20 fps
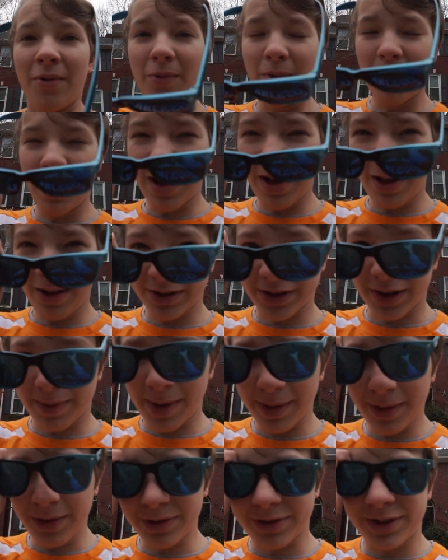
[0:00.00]
Well, so
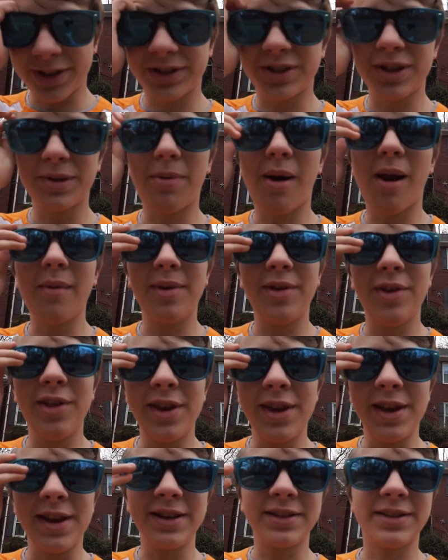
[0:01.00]
my little sister brought me
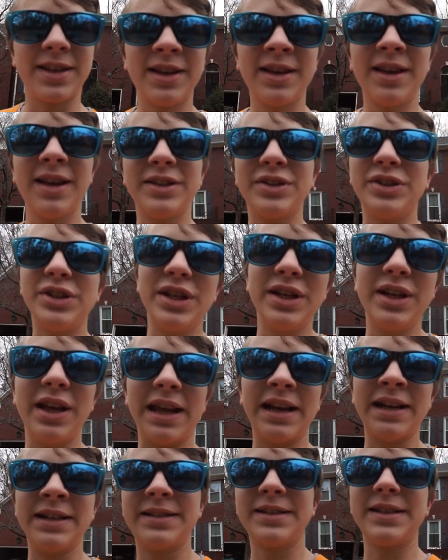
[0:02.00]
these, and she
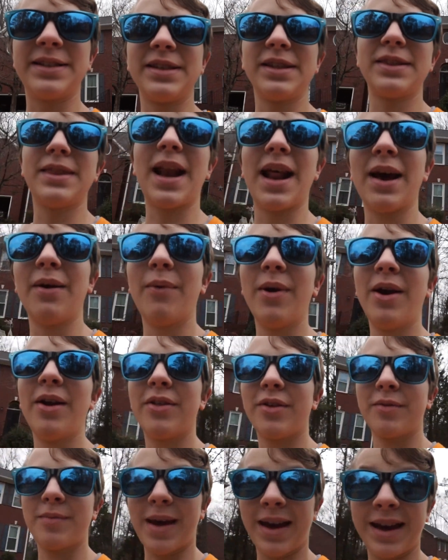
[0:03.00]
insisted that I wear
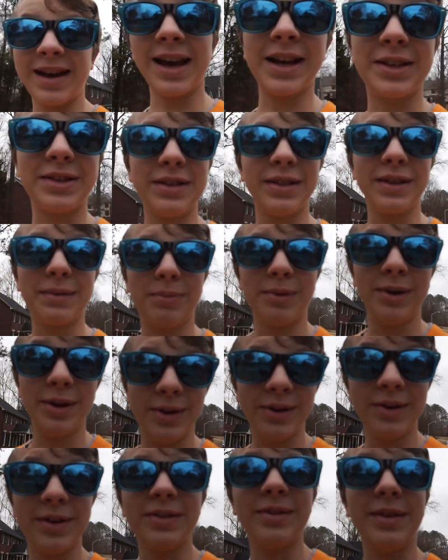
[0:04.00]
them. I actually look pretty
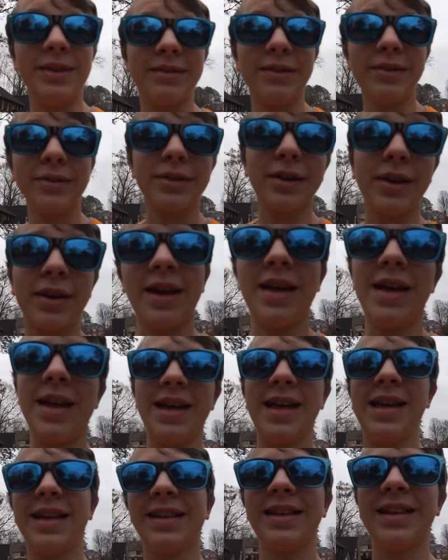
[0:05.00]
good in these, don't I?
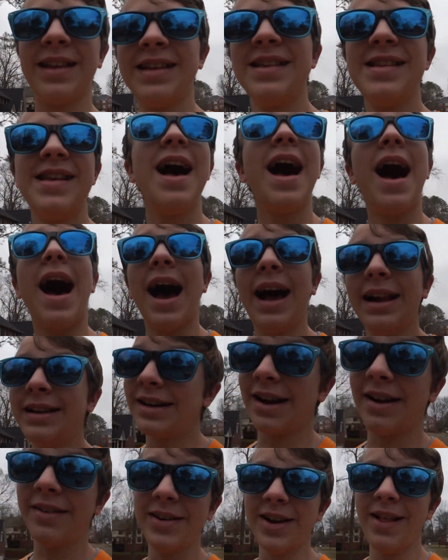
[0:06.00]
I
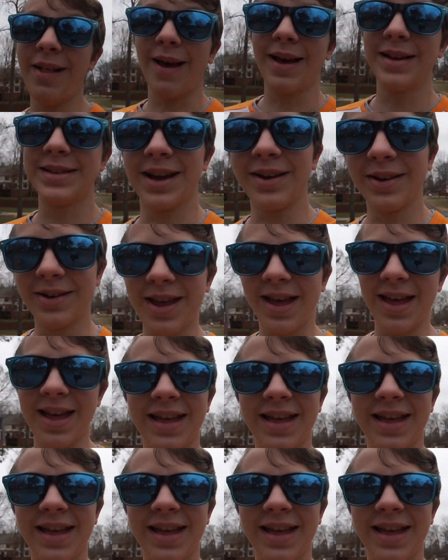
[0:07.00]
did not realize how.